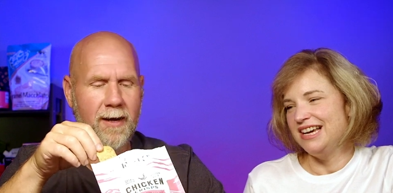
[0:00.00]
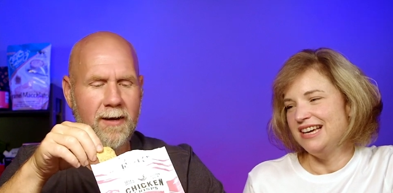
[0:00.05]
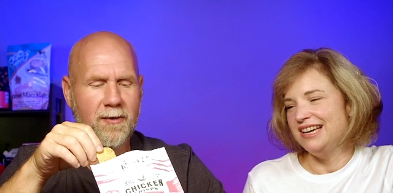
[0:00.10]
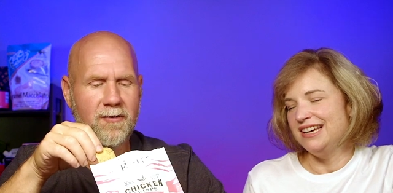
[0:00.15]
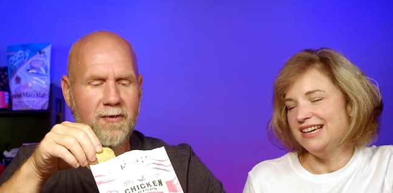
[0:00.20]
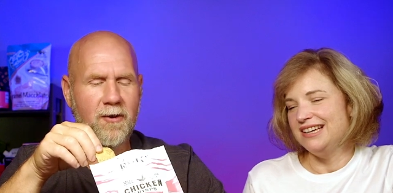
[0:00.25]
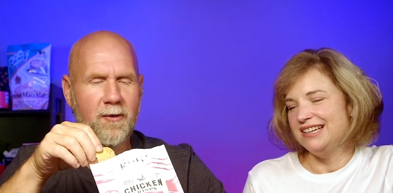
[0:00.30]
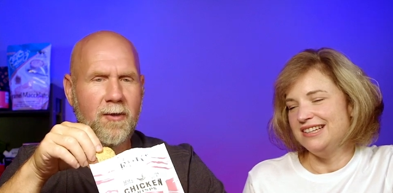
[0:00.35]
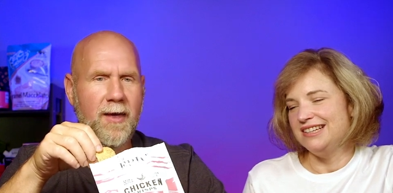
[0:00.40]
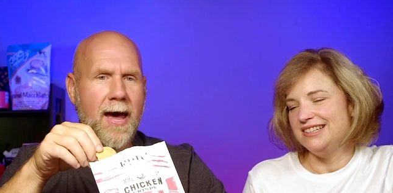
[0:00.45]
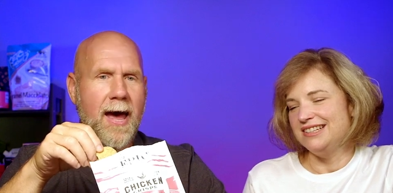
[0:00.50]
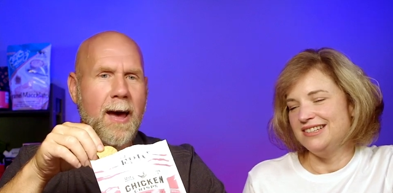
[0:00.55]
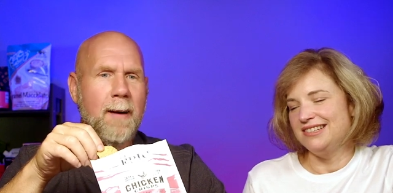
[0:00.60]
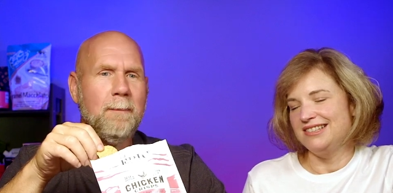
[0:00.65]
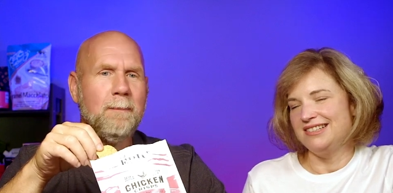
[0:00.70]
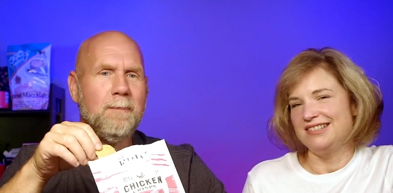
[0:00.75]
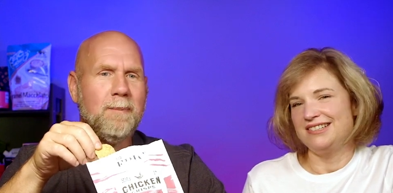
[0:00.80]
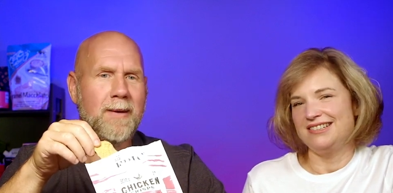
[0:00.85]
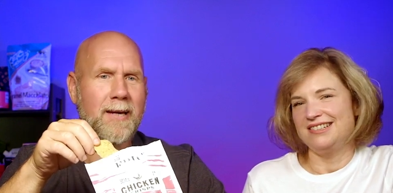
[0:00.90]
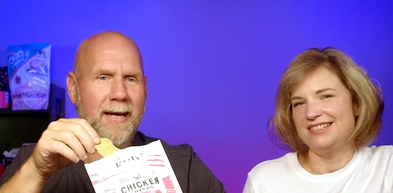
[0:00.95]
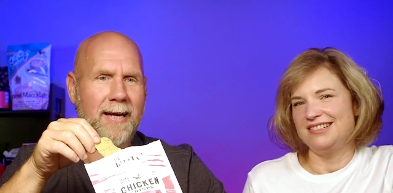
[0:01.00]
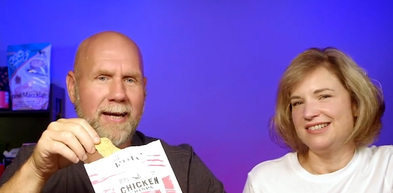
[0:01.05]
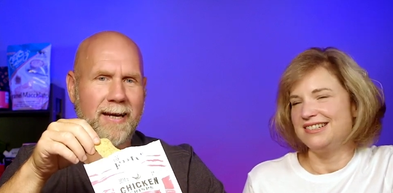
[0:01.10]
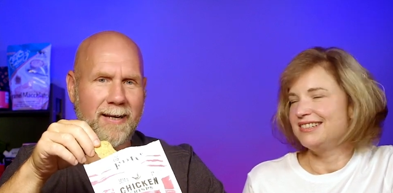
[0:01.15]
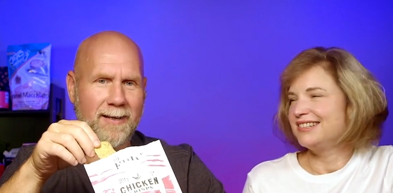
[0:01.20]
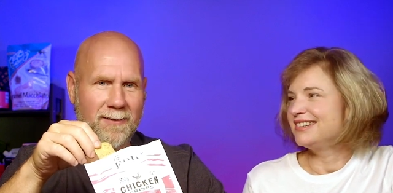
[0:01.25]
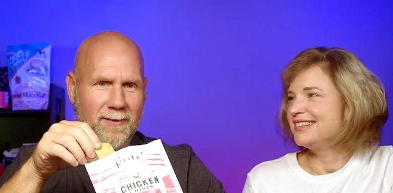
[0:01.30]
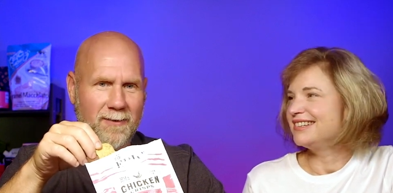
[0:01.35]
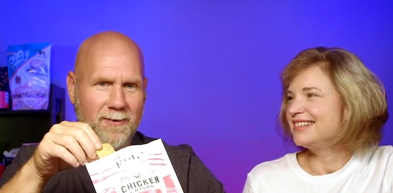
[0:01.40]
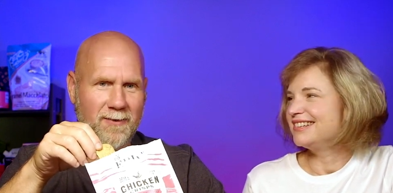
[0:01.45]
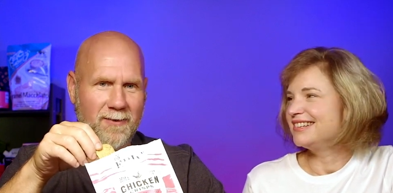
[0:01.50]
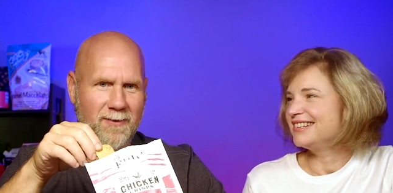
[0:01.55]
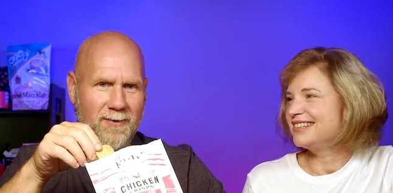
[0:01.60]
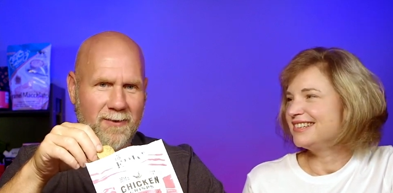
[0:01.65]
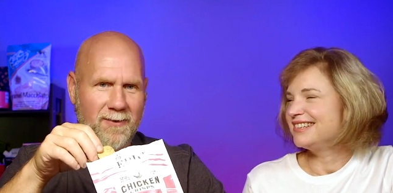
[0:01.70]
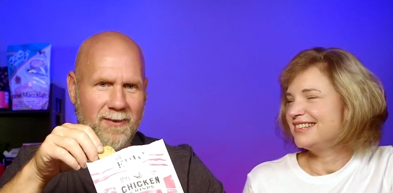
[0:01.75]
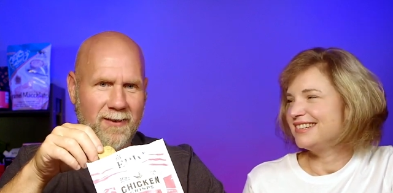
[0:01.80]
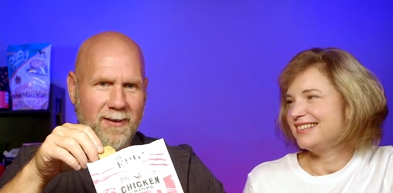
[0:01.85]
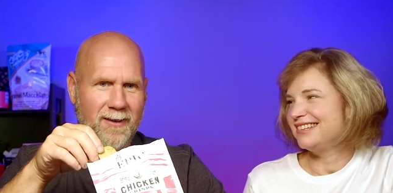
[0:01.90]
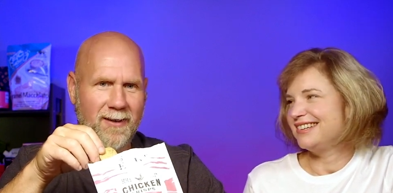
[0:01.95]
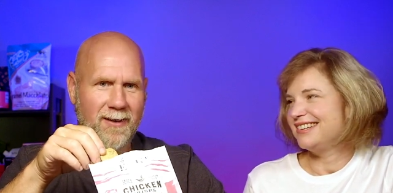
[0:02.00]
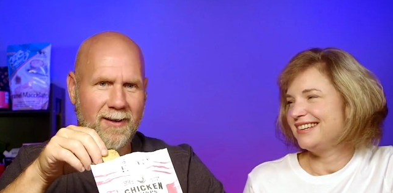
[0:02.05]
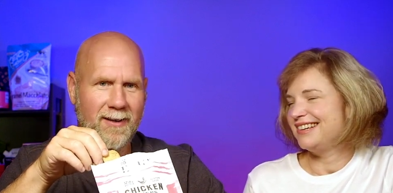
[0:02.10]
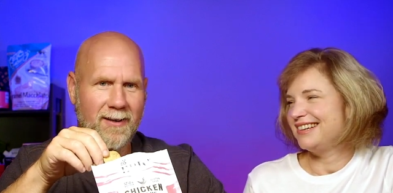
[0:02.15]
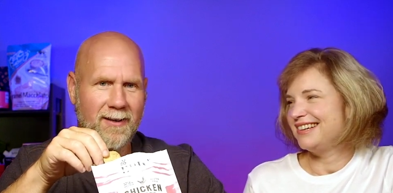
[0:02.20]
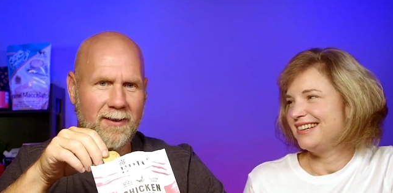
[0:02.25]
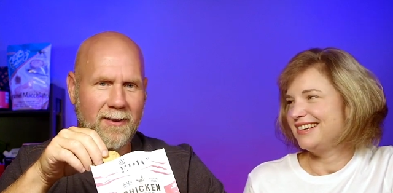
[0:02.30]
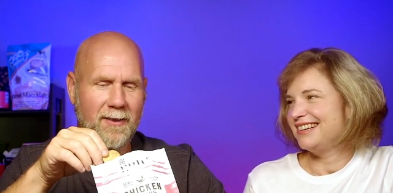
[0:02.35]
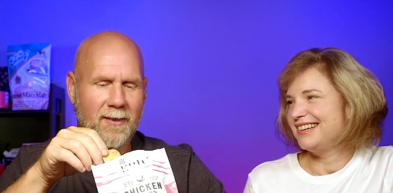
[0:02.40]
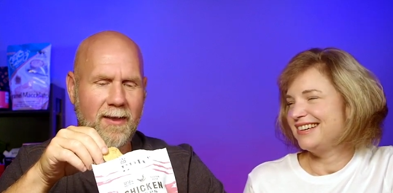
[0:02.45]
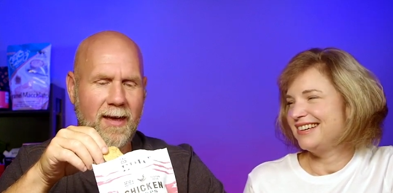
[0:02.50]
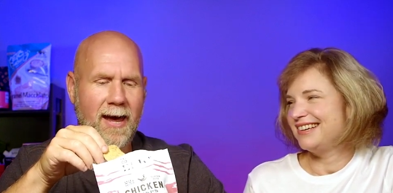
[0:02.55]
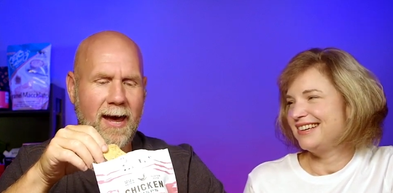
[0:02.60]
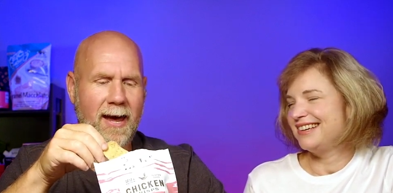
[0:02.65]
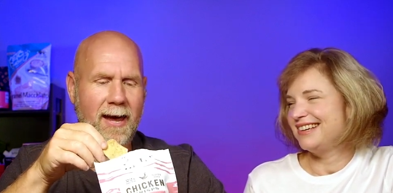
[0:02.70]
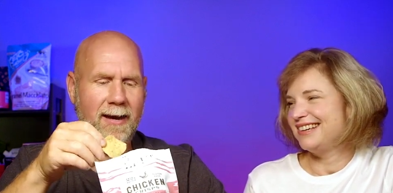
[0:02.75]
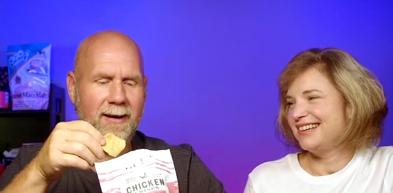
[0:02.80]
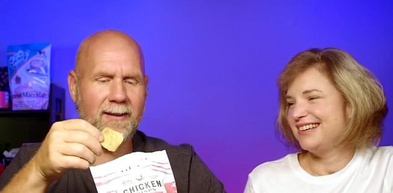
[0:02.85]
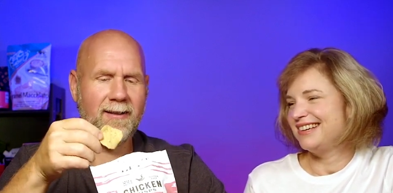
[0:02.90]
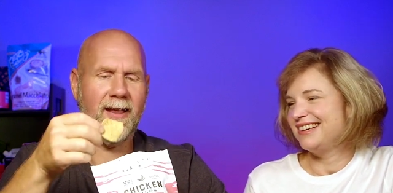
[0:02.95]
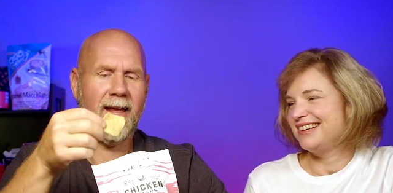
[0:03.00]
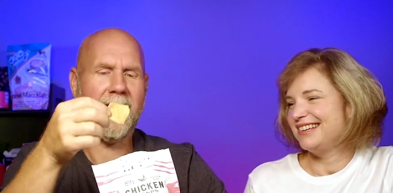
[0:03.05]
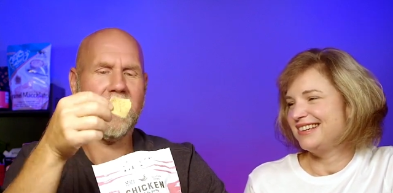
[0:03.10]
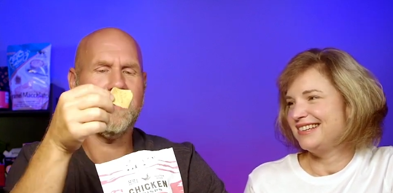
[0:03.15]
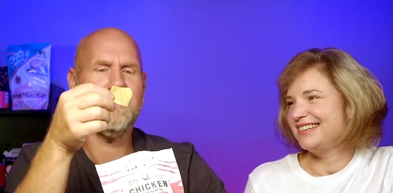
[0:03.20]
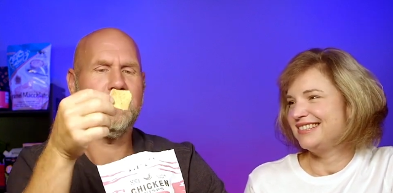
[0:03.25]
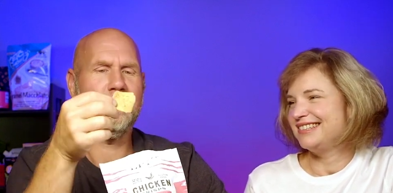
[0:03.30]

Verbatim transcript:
Speaker 1: So that means that, like,